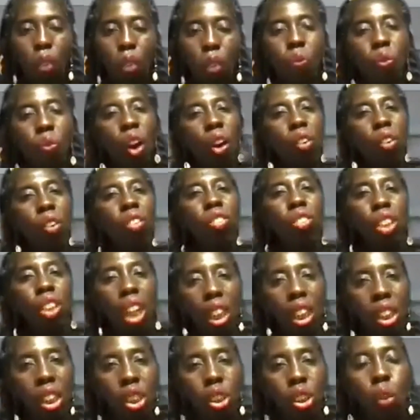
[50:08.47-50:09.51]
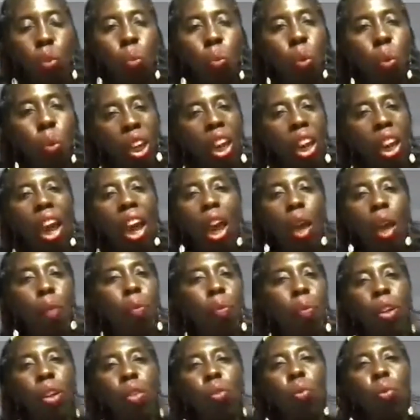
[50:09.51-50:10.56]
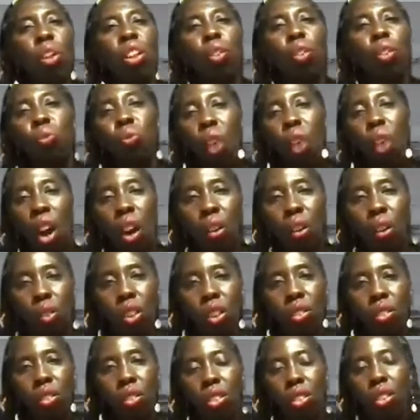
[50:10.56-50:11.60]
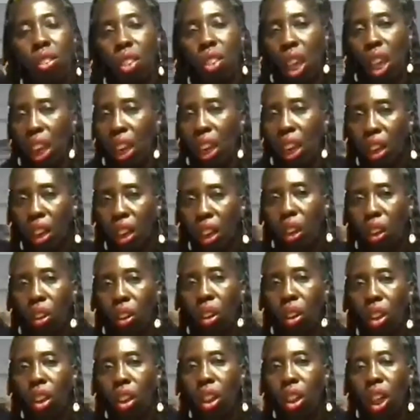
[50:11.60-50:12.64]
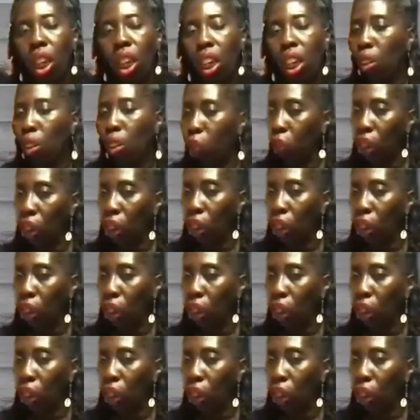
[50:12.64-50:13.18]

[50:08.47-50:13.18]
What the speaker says: forestation? What happened with the forests there in the first